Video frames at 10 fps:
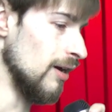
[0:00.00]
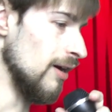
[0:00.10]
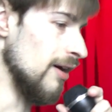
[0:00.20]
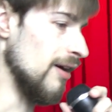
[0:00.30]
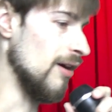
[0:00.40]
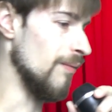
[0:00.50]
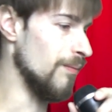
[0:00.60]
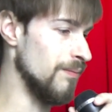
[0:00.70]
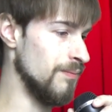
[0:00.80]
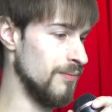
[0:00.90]

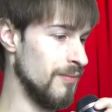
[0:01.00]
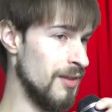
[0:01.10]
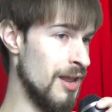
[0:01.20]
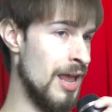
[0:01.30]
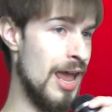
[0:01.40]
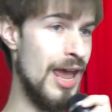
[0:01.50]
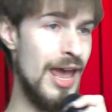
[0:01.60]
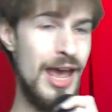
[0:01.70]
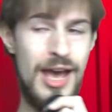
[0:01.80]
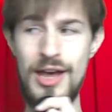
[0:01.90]
um,
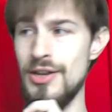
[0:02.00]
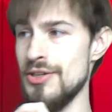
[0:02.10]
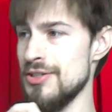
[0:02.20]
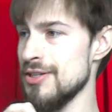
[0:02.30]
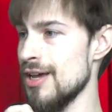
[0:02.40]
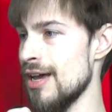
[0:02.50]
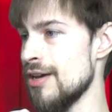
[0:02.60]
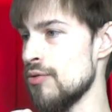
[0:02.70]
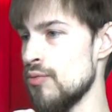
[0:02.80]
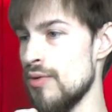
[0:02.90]
and
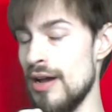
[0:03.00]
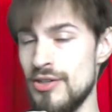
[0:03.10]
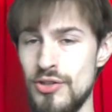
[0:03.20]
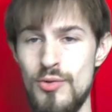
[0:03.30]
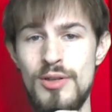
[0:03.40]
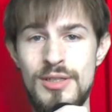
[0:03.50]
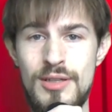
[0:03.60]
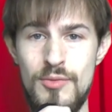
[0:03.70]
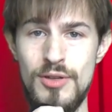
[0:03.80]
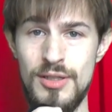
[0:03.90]
I well actually it
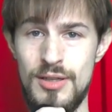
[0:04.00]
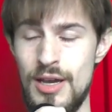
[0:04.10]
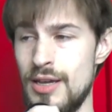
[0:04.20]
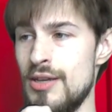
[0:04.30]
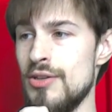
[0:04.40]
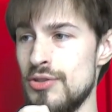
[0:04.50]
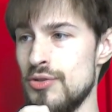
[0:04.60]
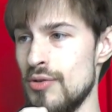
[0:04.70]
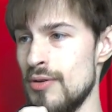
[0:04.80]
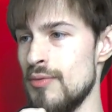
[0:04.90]
wasn't it wasn't the IKEA
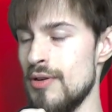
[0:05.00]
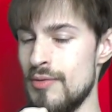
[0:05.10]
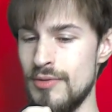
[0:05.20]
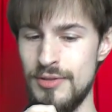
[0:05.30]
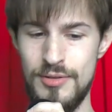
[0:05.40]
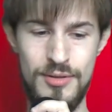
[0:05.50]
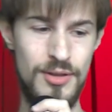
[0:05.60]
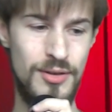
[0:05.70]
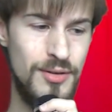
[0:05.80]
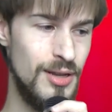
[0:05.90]
store. It was
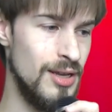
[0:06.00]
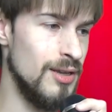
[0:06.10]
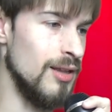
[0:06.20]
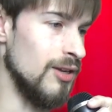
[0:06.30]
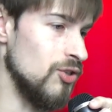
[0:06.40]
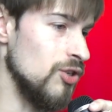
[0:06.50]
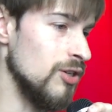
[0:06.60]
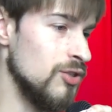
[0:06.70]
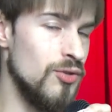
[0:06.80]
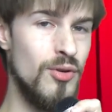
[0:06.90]
the like
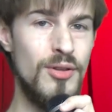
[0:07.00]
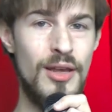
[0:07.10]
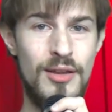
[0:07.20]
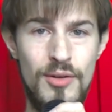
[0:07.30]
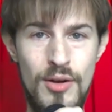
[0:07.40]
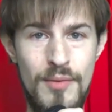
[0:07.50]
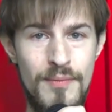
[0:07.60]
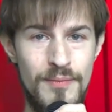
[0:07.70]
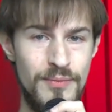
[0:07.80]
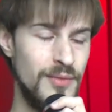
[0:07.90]
chia store, like
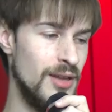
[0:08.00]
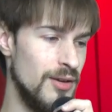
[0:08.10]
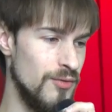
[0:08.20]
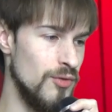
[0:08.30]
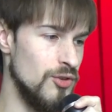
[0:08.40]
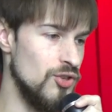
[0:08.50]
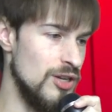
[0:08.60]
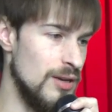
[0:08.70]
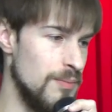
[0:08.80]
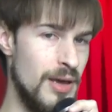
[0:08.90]
um, for the
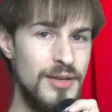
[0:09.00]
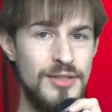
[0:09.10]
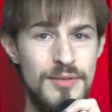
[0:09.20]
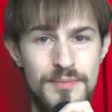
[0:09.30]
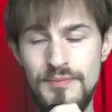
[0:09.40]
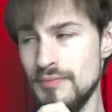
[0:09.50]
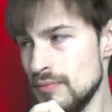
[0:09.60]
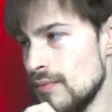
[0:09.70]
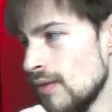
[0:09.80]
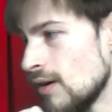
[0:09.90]
chia
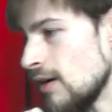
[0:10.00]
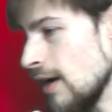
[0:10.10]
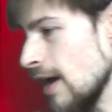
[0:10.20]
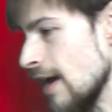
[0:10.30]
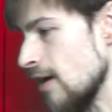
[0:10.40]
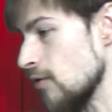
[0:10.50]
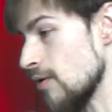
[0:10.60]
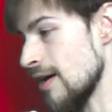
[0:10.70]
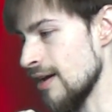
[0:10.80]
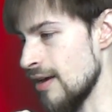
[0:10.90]
pets. Uh,
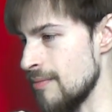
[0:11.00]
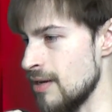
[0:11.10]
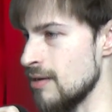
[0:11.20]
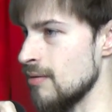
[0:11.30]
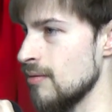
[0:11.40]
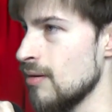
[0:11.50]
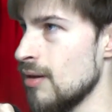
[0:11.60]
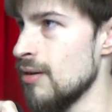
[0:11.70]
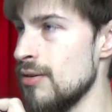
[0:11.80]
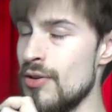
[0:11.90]
well, I mean,
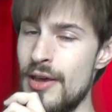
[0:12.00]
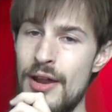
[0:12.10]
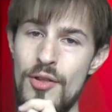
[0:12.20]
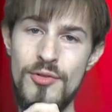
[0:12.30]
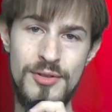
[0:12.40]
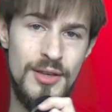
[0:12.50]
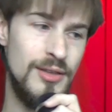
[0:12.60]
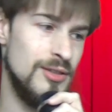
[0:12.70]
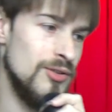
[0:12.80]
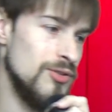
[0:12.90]
no, they had other
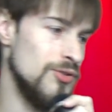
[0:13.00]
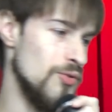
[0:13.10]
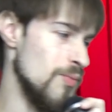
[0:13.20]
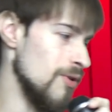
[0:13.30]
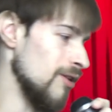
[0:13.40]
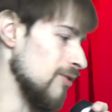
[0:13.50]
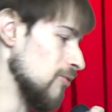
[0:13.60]
things there too, but there